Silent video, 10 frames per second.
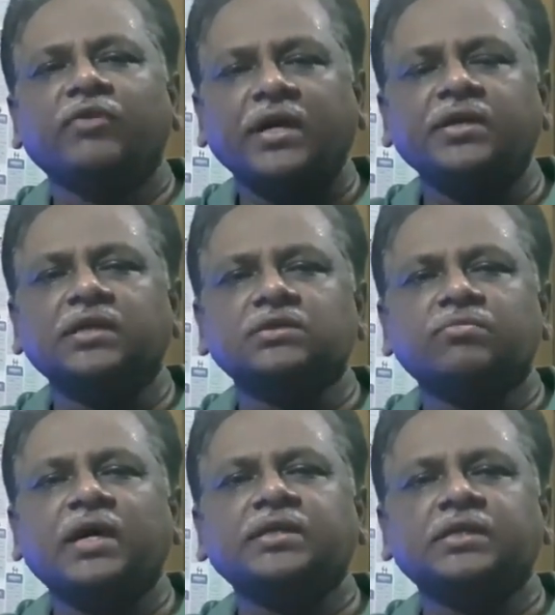findings,
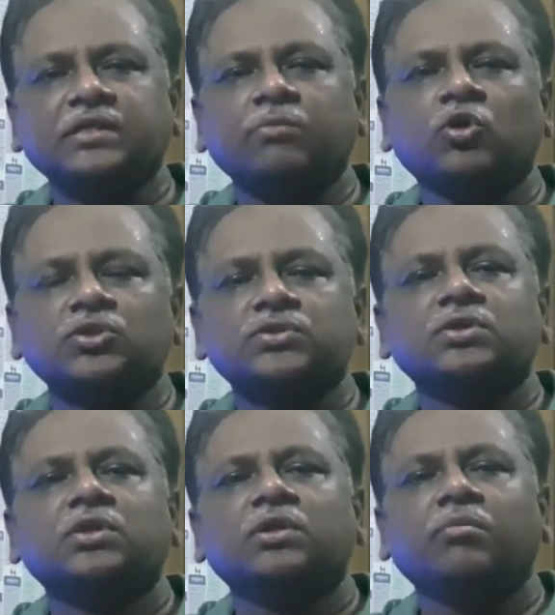by the tables,
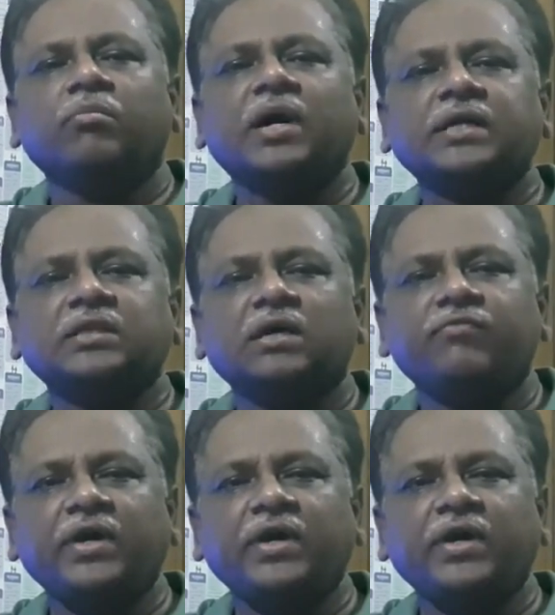by the